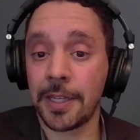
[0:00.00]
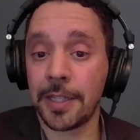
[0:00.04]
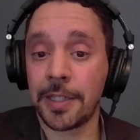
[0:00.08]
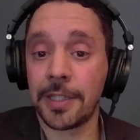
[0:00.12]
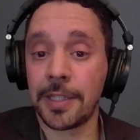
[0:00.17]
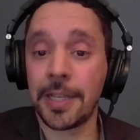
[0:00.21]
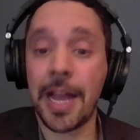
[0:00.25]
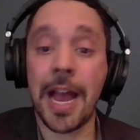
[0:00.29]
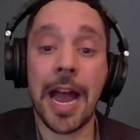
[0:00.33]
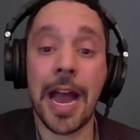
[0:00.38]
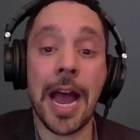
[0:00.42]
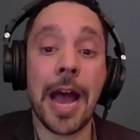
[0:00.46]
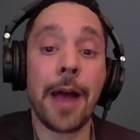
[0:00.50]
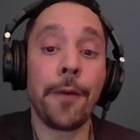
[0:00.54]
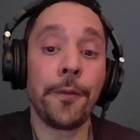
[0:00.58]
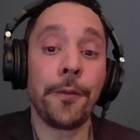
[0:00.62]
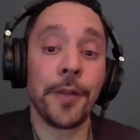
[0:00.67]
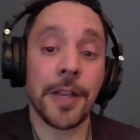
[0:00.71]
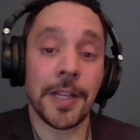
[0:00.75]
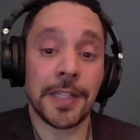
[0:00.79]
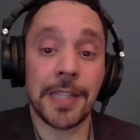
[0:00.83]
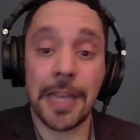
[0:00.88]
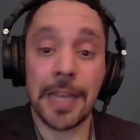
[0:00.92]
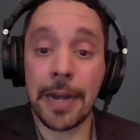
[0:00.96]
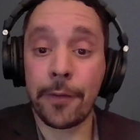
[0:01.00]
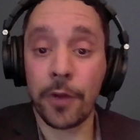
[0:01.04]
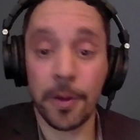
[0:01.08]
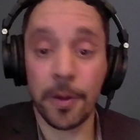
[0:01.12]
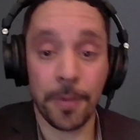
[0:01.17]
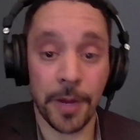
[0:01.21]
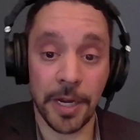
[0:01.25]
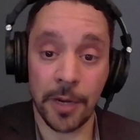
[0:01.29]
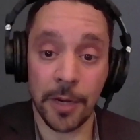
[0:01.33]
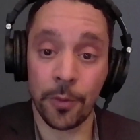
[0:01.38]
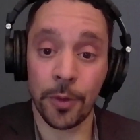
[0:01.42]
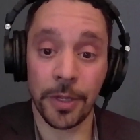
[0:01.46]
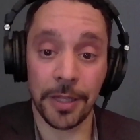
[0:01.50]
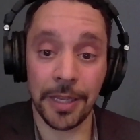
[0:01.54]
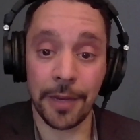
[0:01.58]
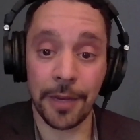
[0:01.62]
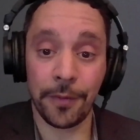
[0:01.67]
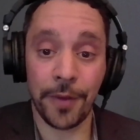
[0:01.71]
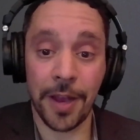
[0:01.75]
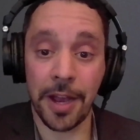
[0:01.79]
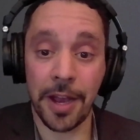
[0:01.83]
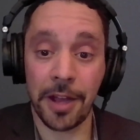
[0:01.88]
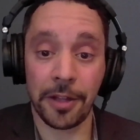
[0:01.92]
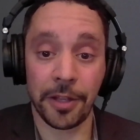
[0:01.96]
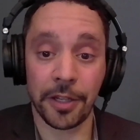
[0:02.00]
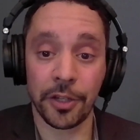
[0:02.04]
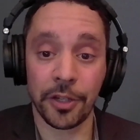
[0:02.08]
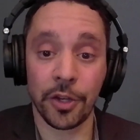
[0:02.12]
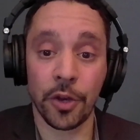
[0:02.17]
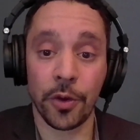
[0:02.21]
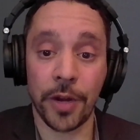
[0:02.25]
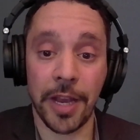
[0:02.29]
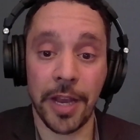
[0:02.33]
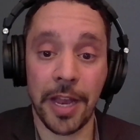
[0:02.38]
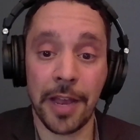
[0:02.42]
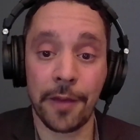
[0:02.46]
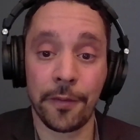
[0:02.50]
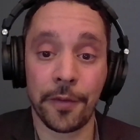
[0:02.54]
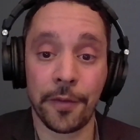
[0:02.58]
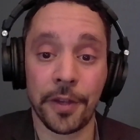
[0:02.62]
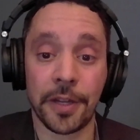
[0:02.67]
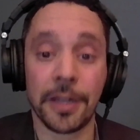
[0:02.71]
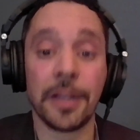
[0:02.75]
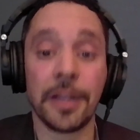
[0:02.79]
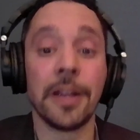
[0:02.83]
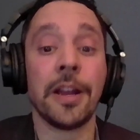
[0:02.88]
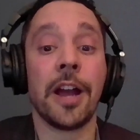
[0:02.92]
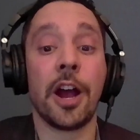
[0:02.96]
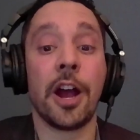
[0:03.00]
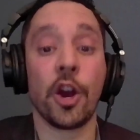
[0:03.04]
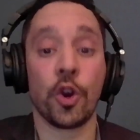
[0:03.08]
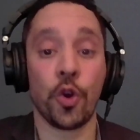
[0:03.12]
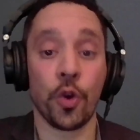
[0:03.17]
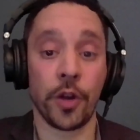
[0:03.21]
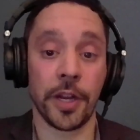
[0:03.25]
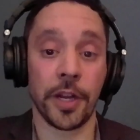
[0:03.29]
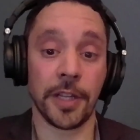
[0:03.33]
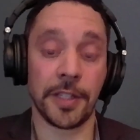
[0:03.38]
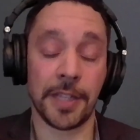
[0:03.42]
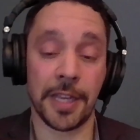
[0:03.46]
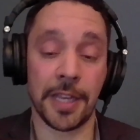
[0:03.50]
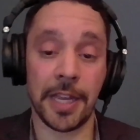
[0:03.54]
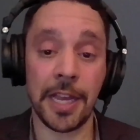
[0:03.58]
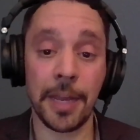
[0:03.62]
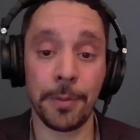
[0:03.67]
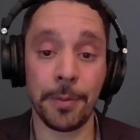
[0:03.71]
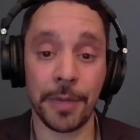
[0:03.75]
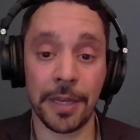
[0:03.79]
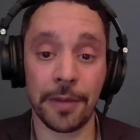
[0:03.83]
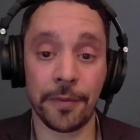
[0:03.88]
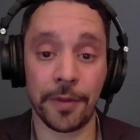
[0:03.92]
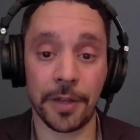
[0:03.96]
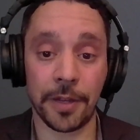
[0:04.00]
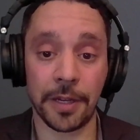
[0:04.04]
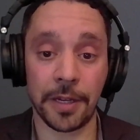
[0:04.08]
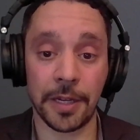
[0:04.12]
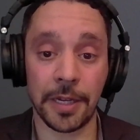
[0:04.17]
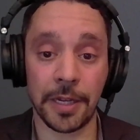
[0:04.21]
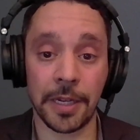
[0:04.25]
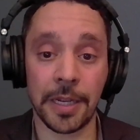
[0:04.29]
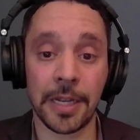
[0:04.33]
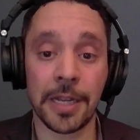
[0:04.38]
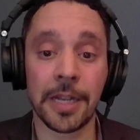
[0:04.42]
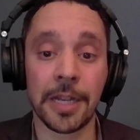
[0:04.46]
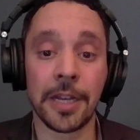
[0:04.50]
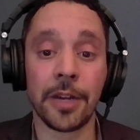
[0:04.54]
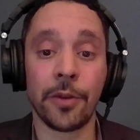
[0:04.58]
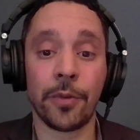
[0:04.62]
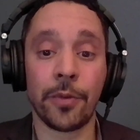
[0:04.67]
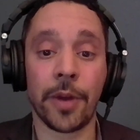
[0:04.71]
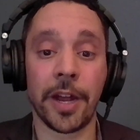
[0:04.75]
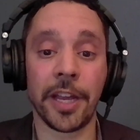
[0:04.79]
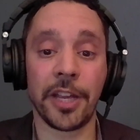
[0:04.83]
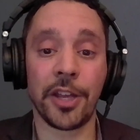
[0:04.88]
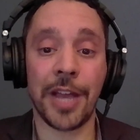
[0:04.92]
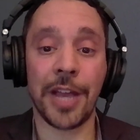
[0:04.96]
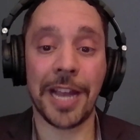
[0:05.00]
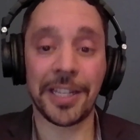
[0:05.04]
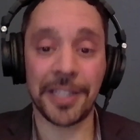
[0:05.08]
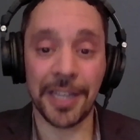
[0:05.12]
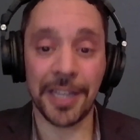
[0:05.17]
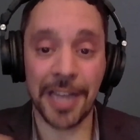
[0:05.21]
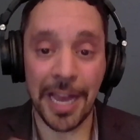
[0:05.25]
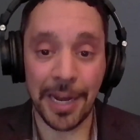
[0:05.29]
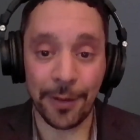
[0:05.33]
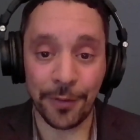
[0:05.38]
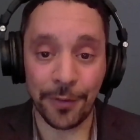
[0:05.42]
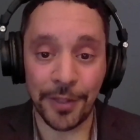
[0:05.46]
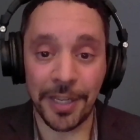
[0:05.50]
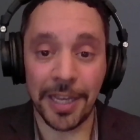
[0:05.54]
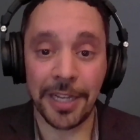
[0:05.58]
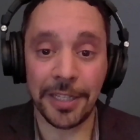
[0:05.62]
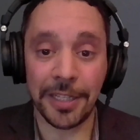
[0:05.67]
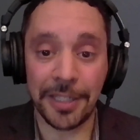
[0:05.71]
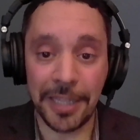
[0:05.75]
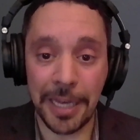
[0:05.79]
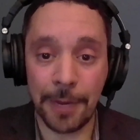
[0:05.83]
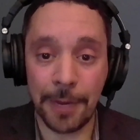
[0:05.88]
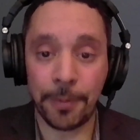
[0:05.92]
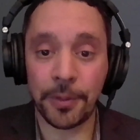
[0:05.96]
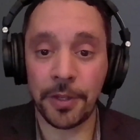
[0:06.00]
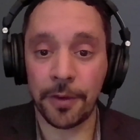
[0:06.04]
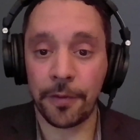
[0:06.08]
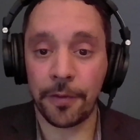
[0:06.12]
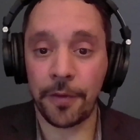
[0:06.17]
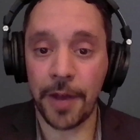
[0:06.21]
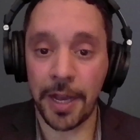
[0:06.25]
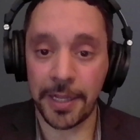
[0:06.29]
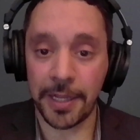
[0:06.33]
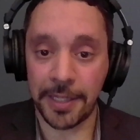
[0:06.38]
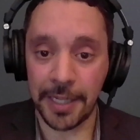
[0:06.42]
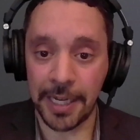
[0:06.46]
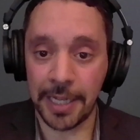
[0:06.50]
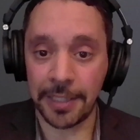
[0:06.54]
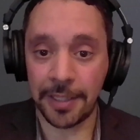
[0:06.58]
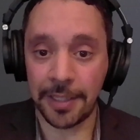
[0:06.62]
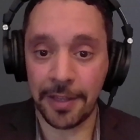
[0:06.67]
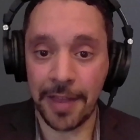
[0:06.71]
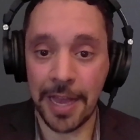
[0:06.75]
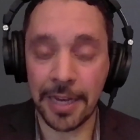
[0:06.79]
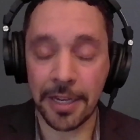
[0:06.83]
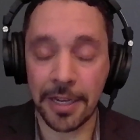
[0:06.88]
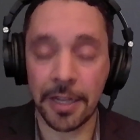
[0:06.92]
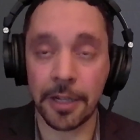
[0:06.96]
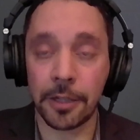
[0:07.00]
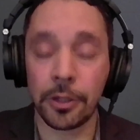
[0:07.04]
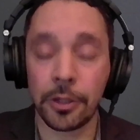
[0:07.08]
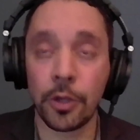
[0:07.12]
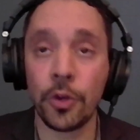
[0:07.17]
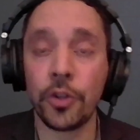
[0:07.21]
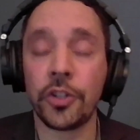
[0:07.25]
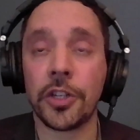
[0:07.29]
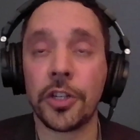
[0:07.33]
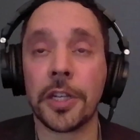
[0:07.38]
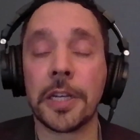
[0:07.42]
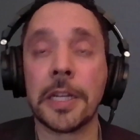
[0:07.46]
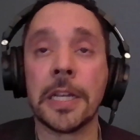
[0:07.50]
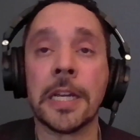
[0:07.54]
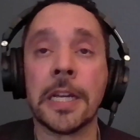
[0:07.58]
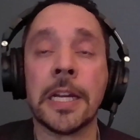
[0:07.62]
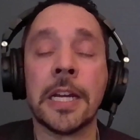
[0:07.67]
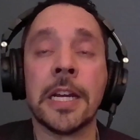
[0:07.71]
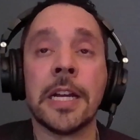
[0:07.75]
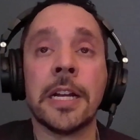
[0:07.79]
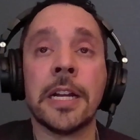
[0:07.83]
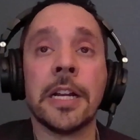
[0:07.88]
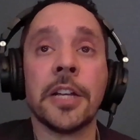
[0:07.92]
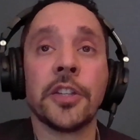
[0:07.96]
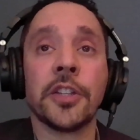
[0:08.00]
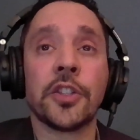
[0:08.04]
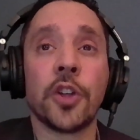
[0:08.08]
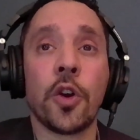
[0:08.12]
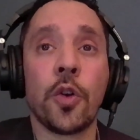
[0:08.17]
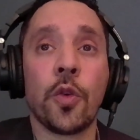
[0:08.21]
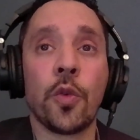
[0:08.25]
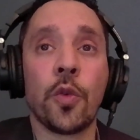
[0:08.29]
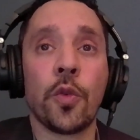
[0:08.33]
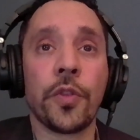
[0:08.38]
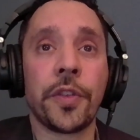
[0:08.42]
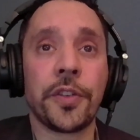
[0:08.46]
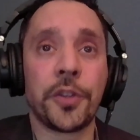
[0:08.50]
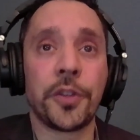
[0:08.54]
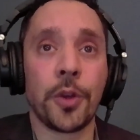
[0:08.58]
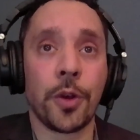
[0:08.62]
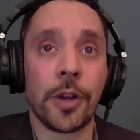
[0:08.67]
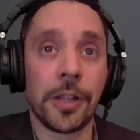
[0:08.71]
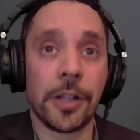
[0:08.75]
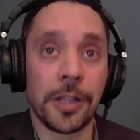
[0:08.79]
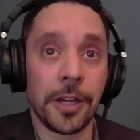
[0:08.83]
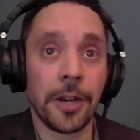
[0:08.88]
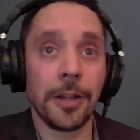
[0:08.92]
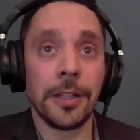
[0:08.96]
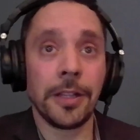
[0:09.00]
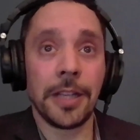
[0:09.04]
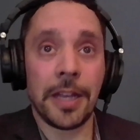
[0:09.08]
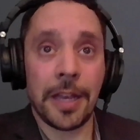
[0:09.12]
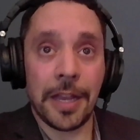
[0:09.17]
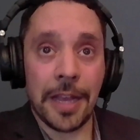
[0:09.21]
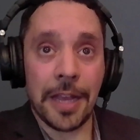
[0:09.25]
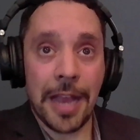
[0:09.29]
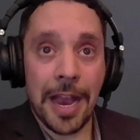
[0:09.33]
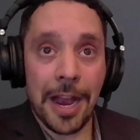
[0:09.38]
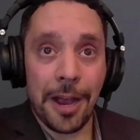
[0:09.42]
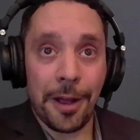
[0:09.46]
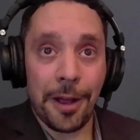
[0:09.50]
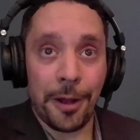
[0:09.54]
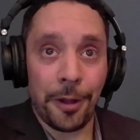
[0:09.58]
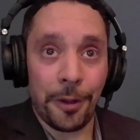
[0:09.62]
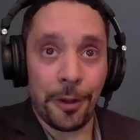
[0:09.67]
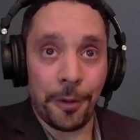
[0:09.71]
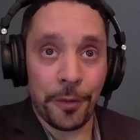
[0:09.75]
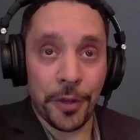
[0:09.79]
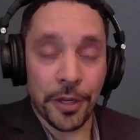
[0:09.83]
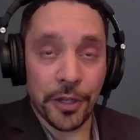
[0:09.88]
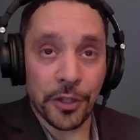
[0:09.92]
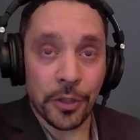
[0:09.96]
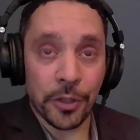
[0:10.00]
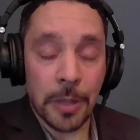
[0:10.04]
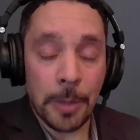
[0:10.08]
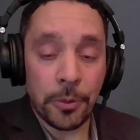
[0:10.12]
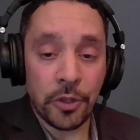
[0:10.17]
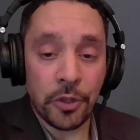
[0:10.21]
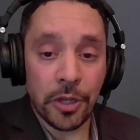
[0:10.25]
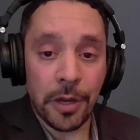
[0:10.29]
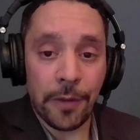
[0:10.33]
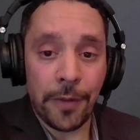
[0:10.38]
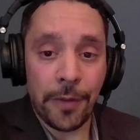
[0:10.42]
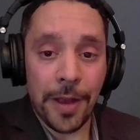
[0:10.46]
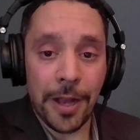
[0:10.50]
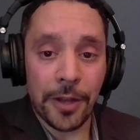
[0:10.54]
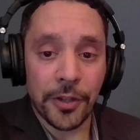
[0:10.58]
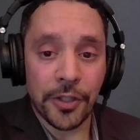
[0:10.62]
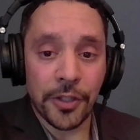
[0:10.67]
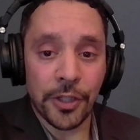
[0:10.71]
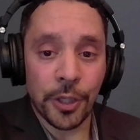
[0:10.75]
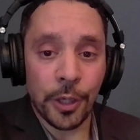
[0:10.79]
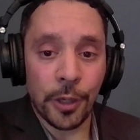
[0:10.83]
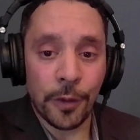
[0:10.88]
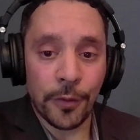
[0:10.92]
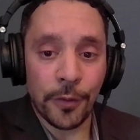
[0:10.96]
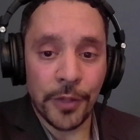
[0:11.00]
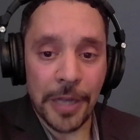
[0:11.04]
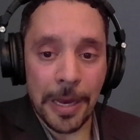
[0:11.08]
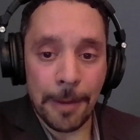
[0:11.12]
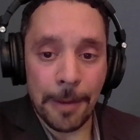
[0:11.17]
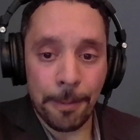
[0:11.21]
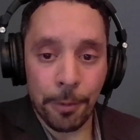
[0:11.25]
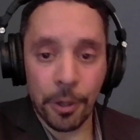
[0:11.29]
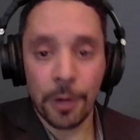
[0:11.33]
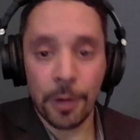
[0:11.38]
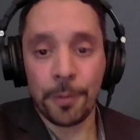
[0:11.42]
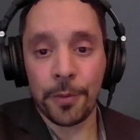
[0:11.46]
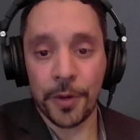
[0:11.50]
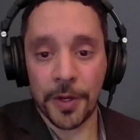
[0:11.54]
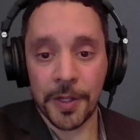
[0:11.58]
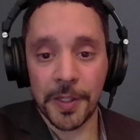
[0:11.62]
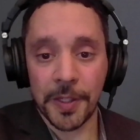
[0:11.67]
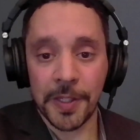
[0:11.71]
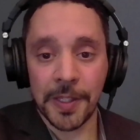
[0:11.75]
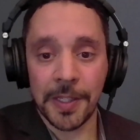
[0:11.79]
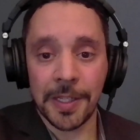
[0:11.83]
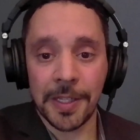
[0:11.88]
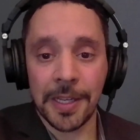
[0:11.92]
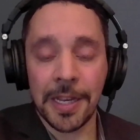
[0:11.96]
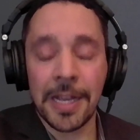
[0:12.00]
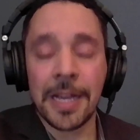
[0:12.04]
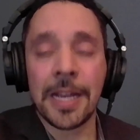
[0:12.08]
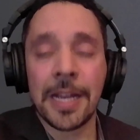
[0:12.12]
It's not obvious that everybody will leave hell and go to heaven, according to him even, right? He had to kind of dig deep to get to that conclusion. So clearly hell, the description of hell serves a purpose.